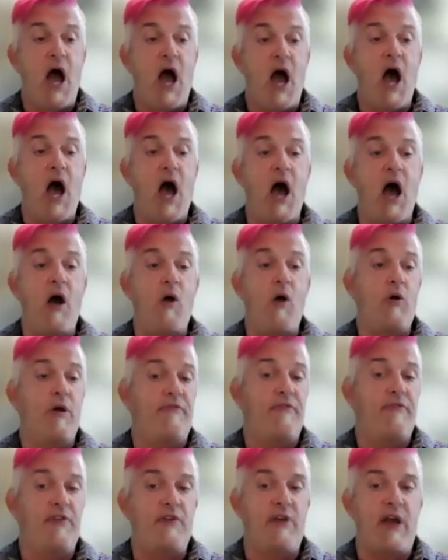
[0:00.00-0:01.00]
Or
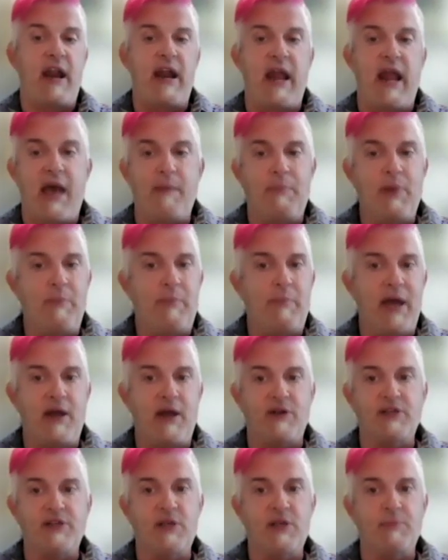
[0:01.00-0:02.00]
if you got an
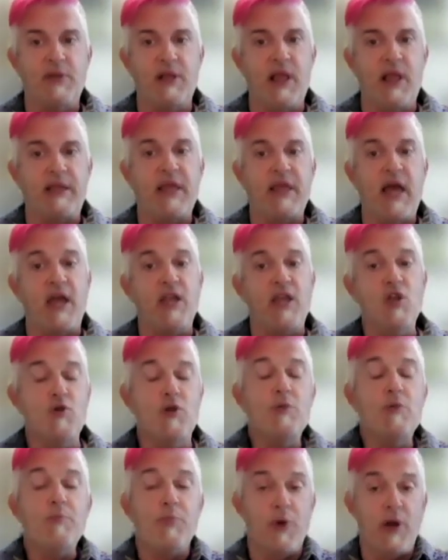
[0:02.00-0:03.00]
EpiPen or something like that, you
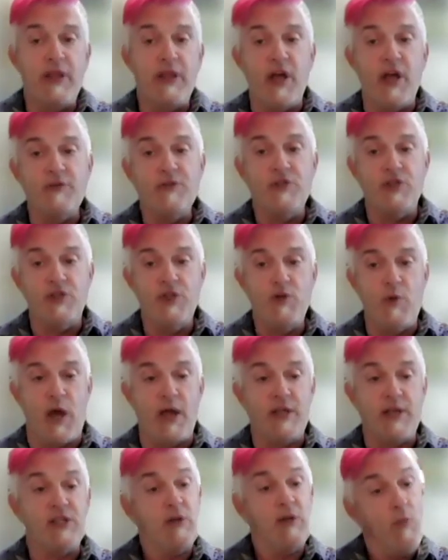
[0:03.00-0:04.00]
can bring those to
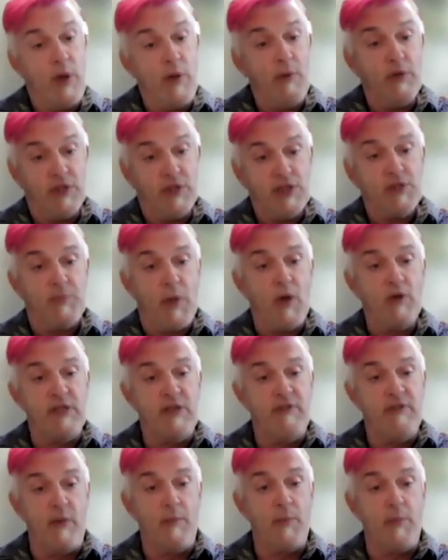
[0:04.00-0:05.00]
us and we will dispose
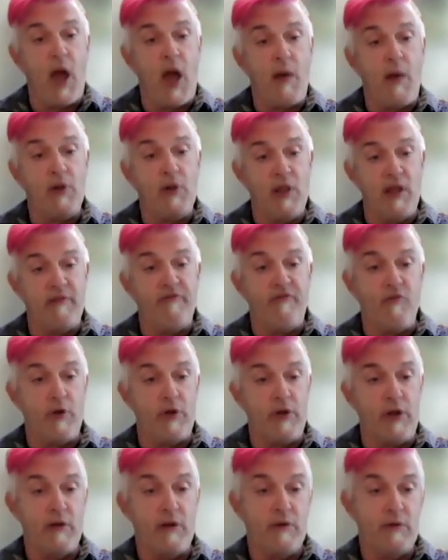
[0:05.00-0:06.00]
of them properly
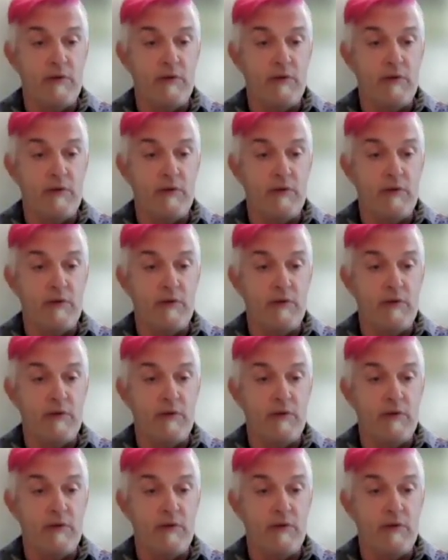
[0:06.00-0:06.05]
for you.